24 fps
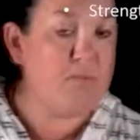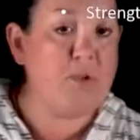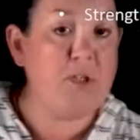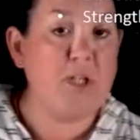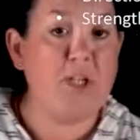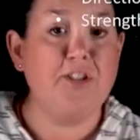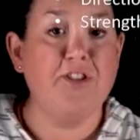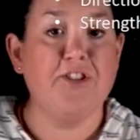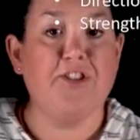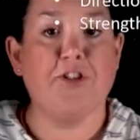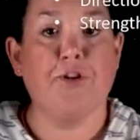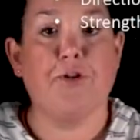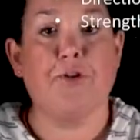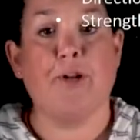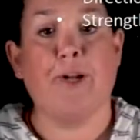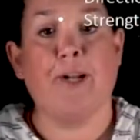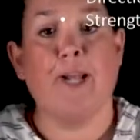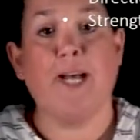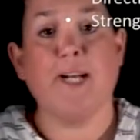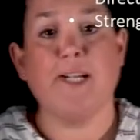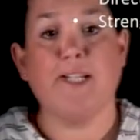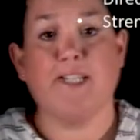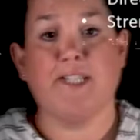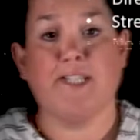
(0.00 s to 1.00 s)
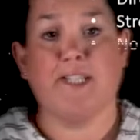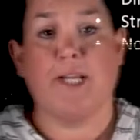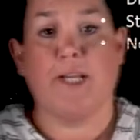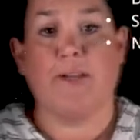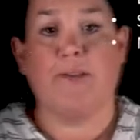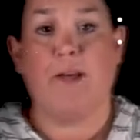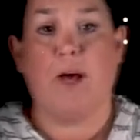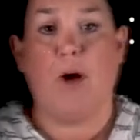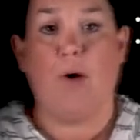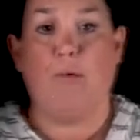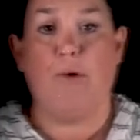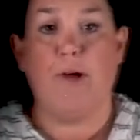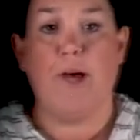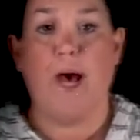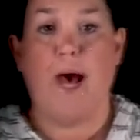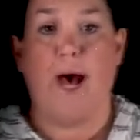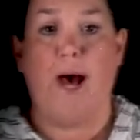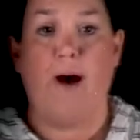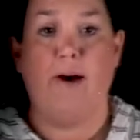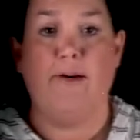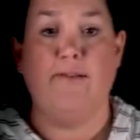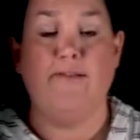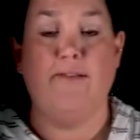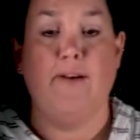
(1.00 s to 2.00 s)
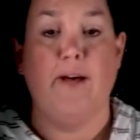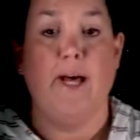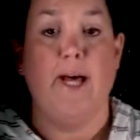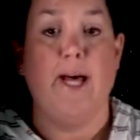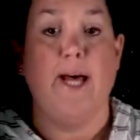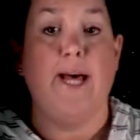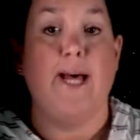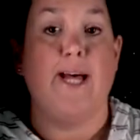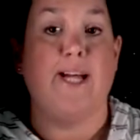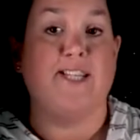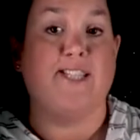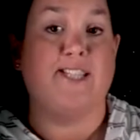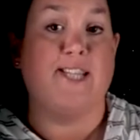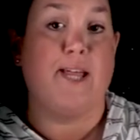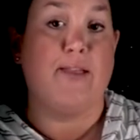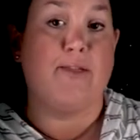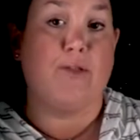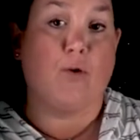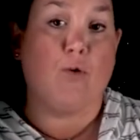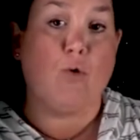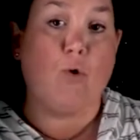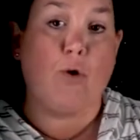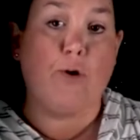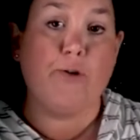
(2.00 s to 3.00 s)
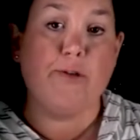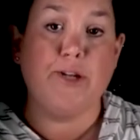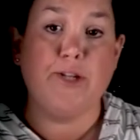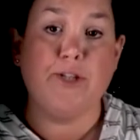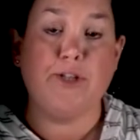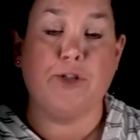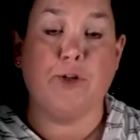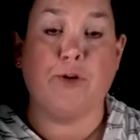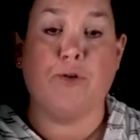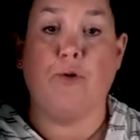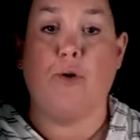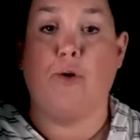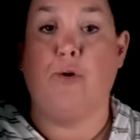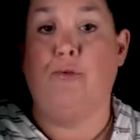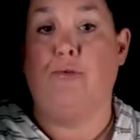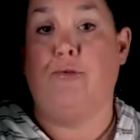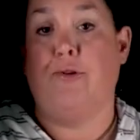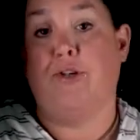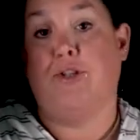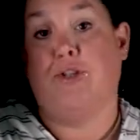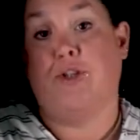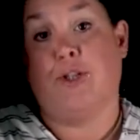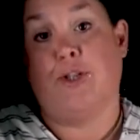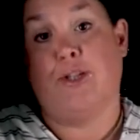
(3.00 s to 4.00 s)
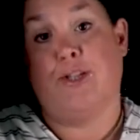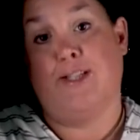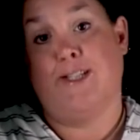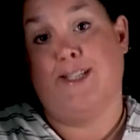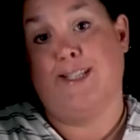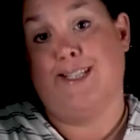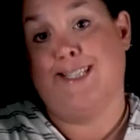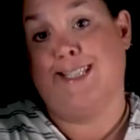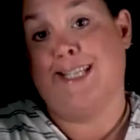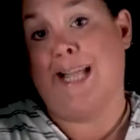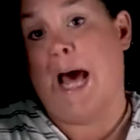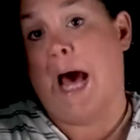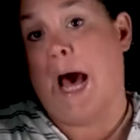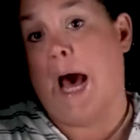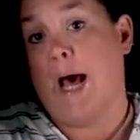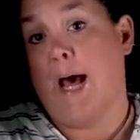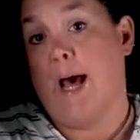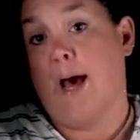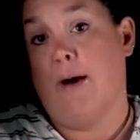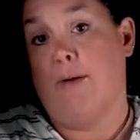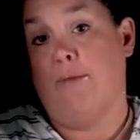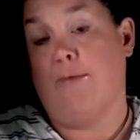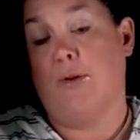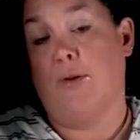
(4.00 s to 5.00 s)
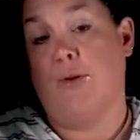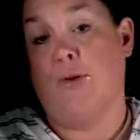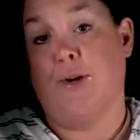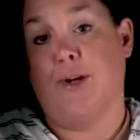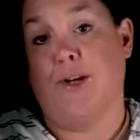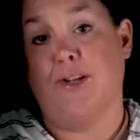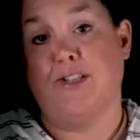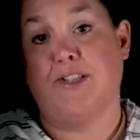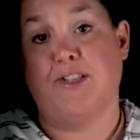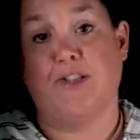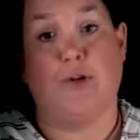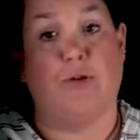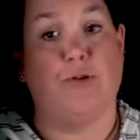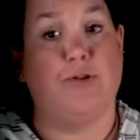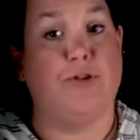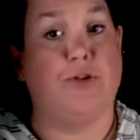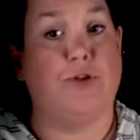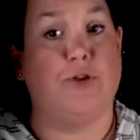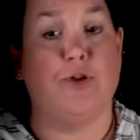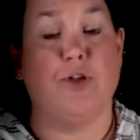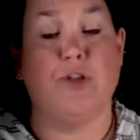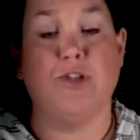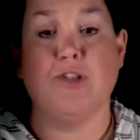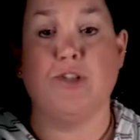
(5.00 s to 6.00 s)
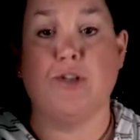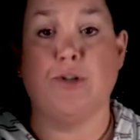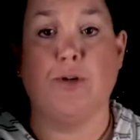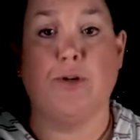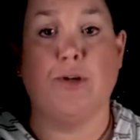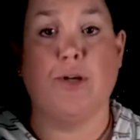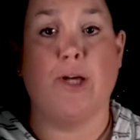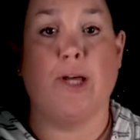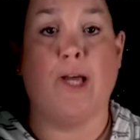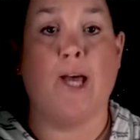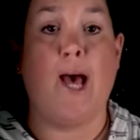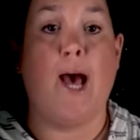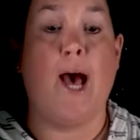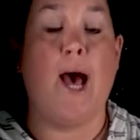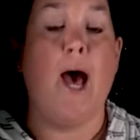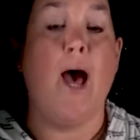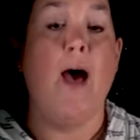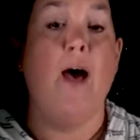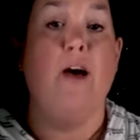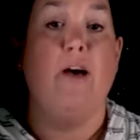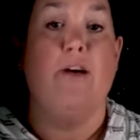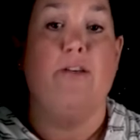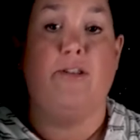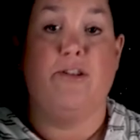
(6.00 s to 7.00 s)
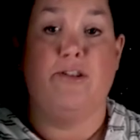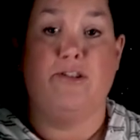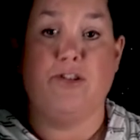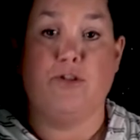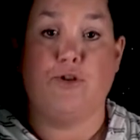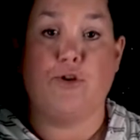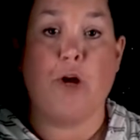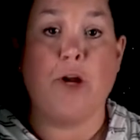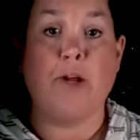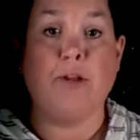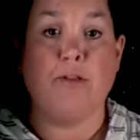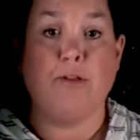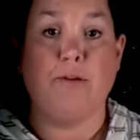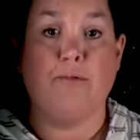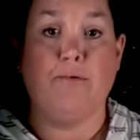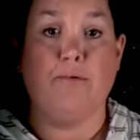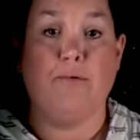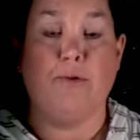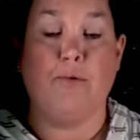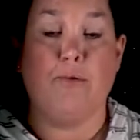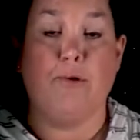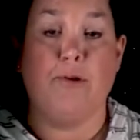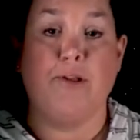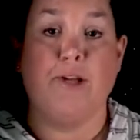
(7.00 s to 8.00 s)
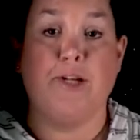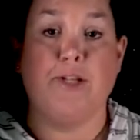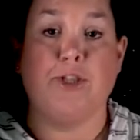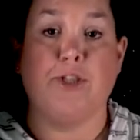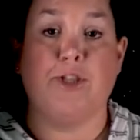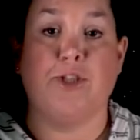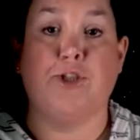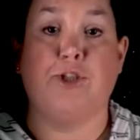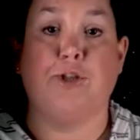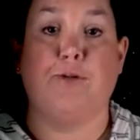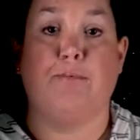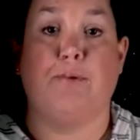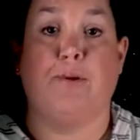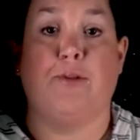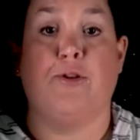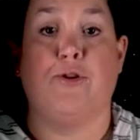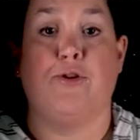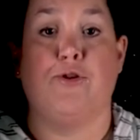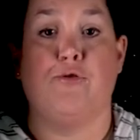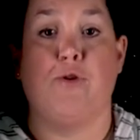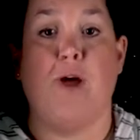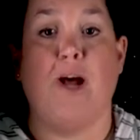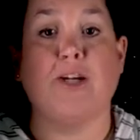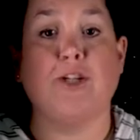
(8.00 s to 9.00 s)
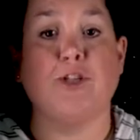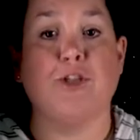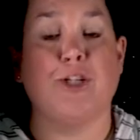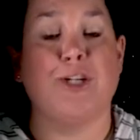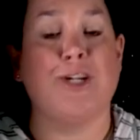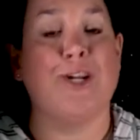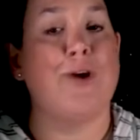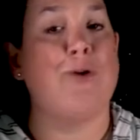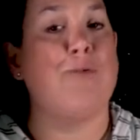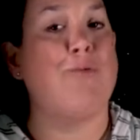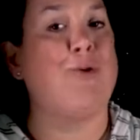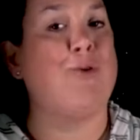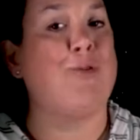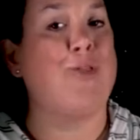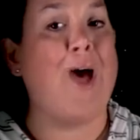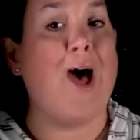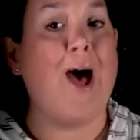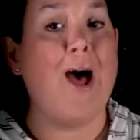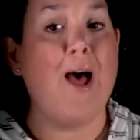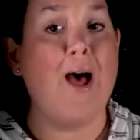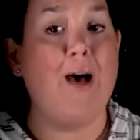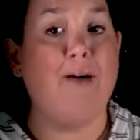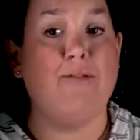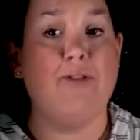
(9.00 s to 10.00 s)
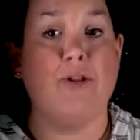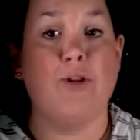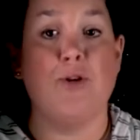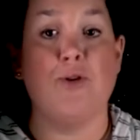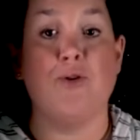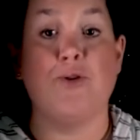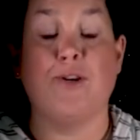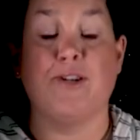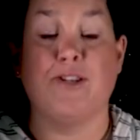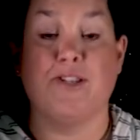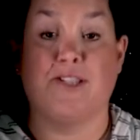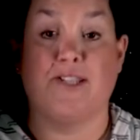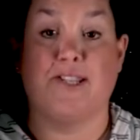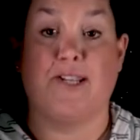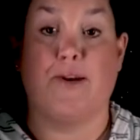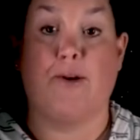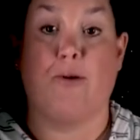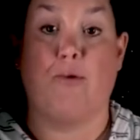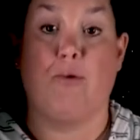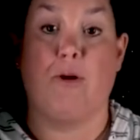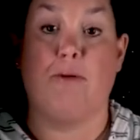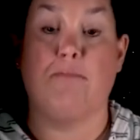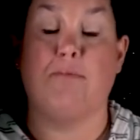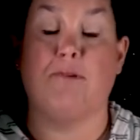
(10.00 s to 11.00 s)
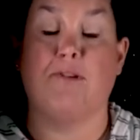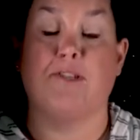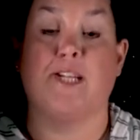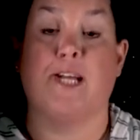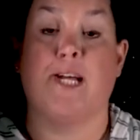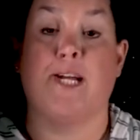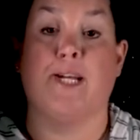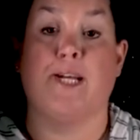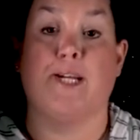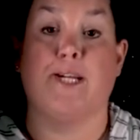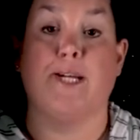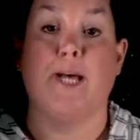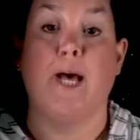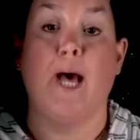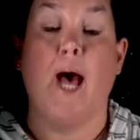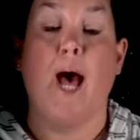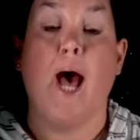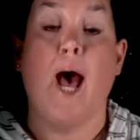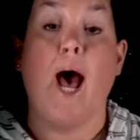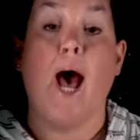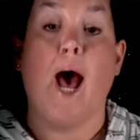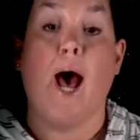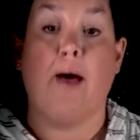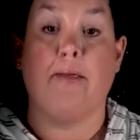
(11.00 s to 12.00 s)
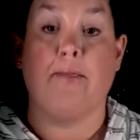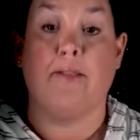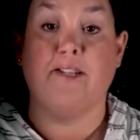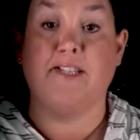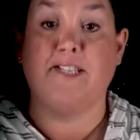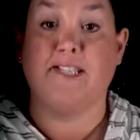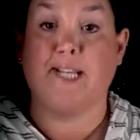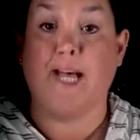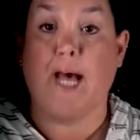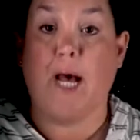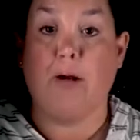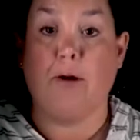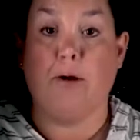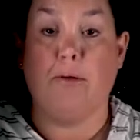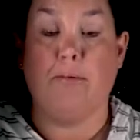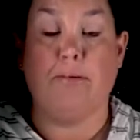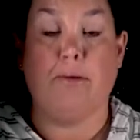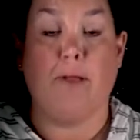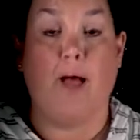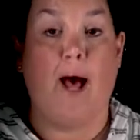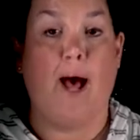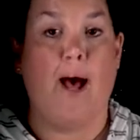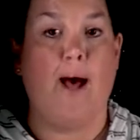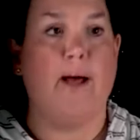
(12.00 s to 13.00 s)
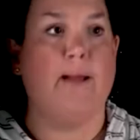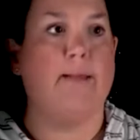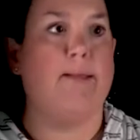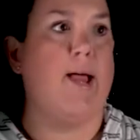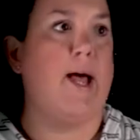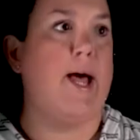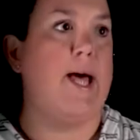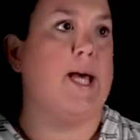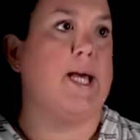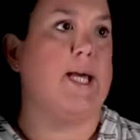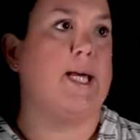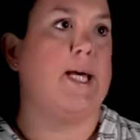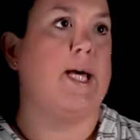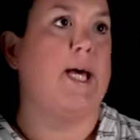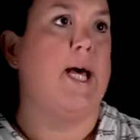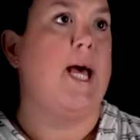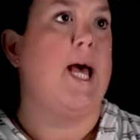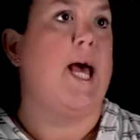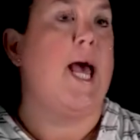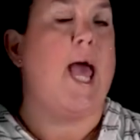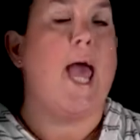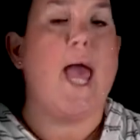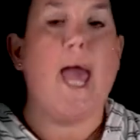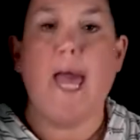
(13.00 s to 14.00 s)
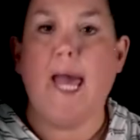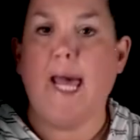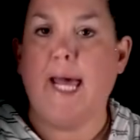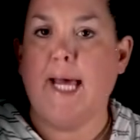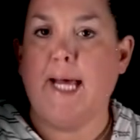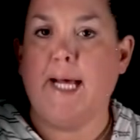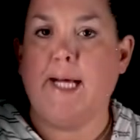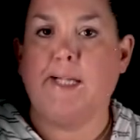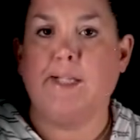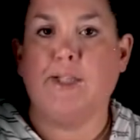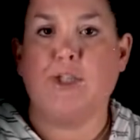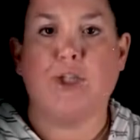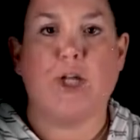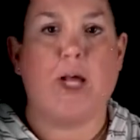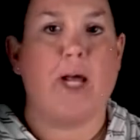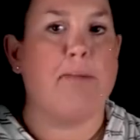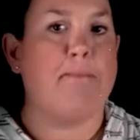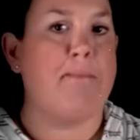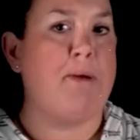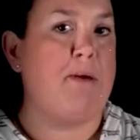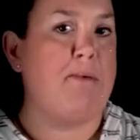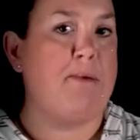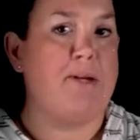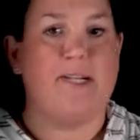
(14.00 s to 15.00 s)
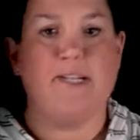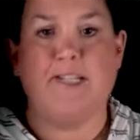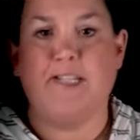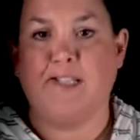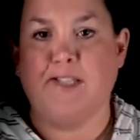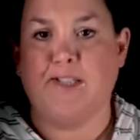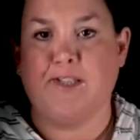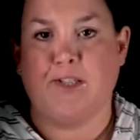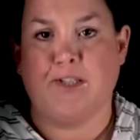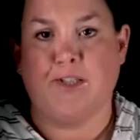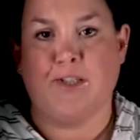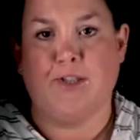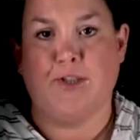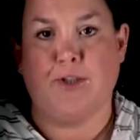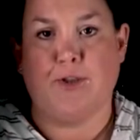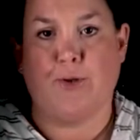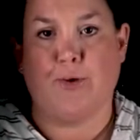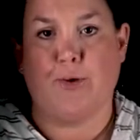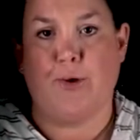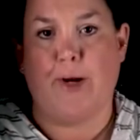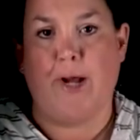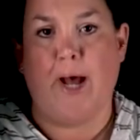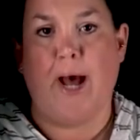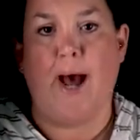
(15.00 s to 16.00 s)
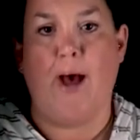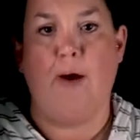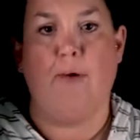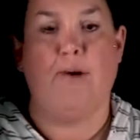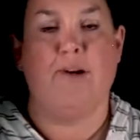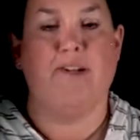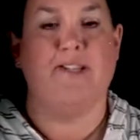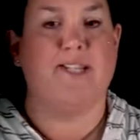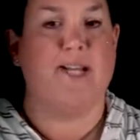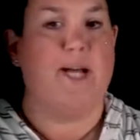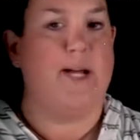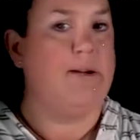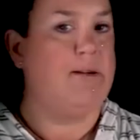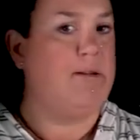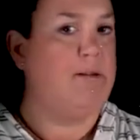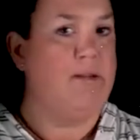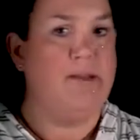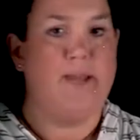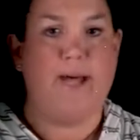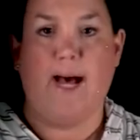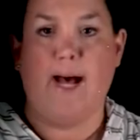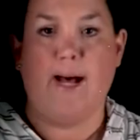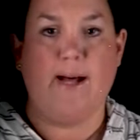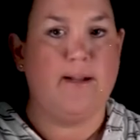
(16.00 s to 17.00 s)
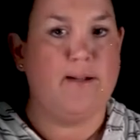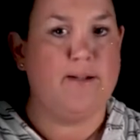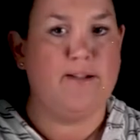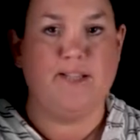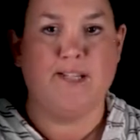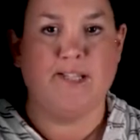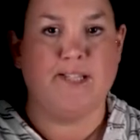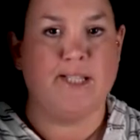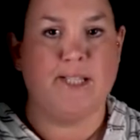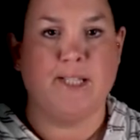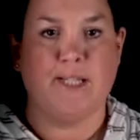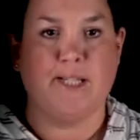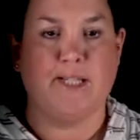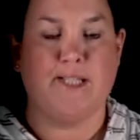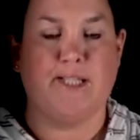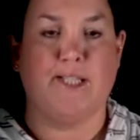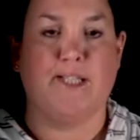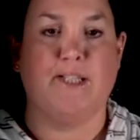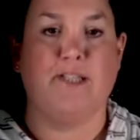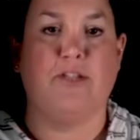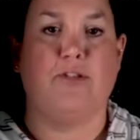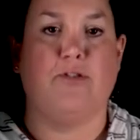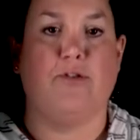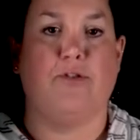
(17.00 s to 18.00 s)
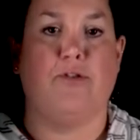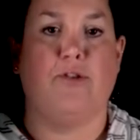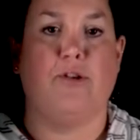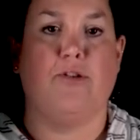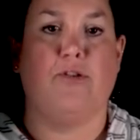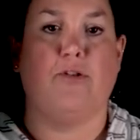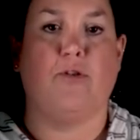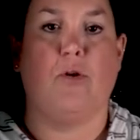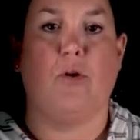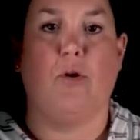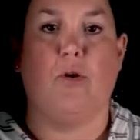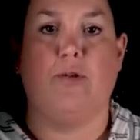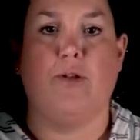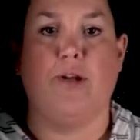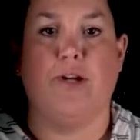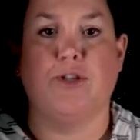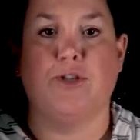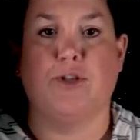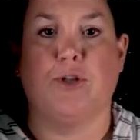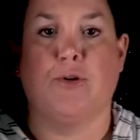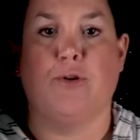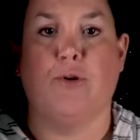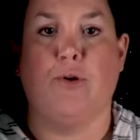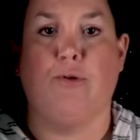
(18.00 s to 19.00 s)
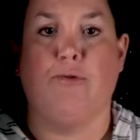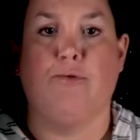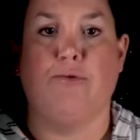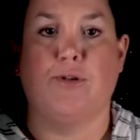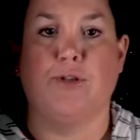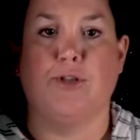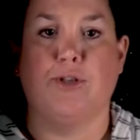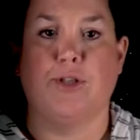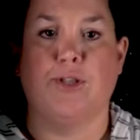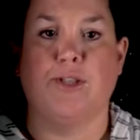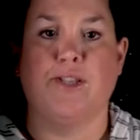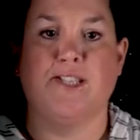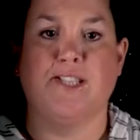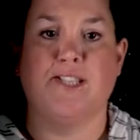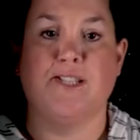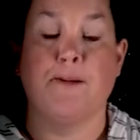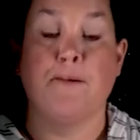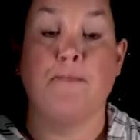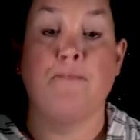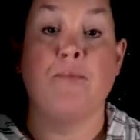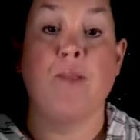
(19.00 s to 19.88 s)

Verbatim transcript: So the next thing that we have is that the correlation coefficient does not have units. So it's just looking at the strength of the relationship and the direction. It will not have the units that are represented on the scatter plot like age and maybe distance to read a highway sign. That doesn't exist for these correlation coefficients.